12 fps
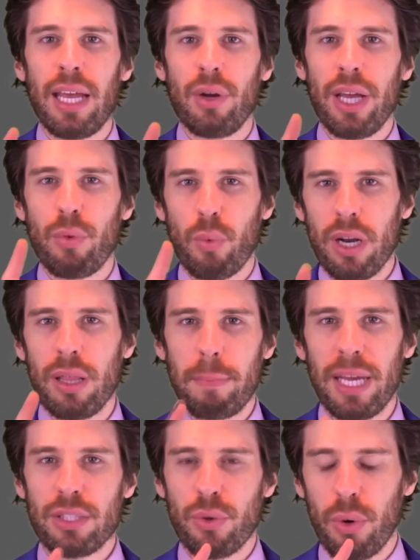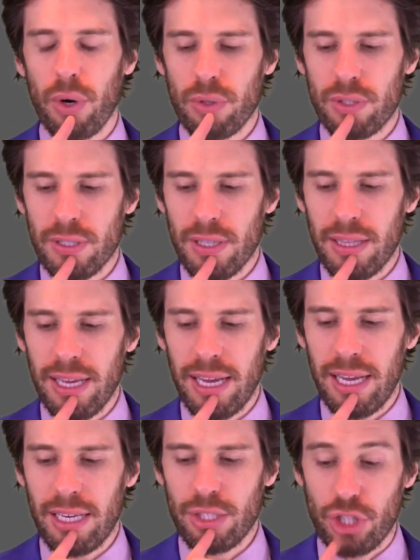And, and one of the best quotes
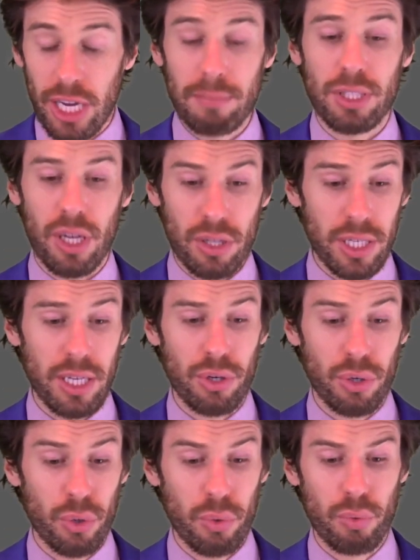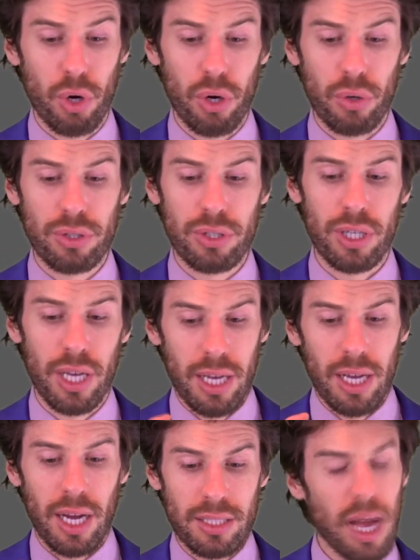that James Clear, who wrote
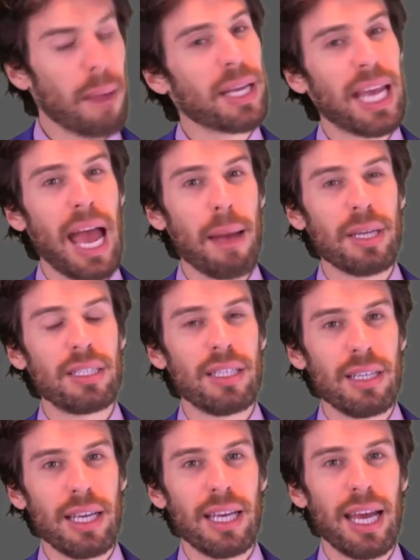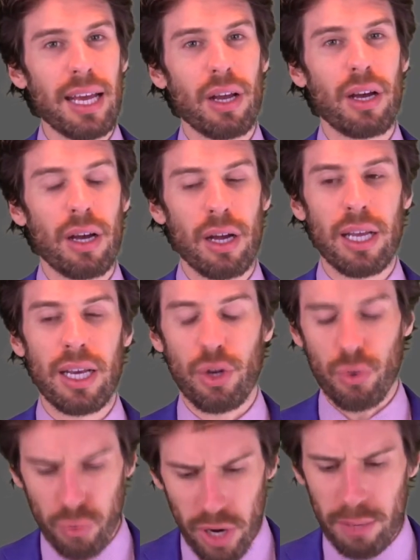Atomic Habits, he, he had a, an
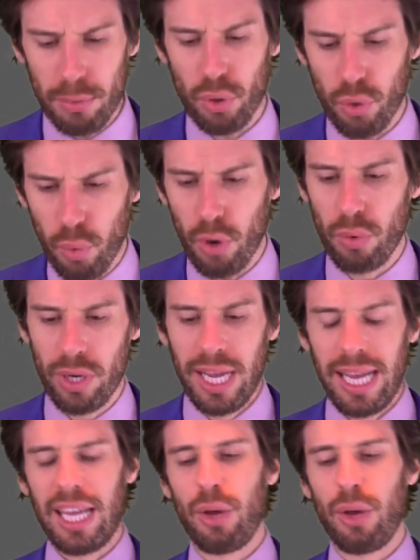incredible quote.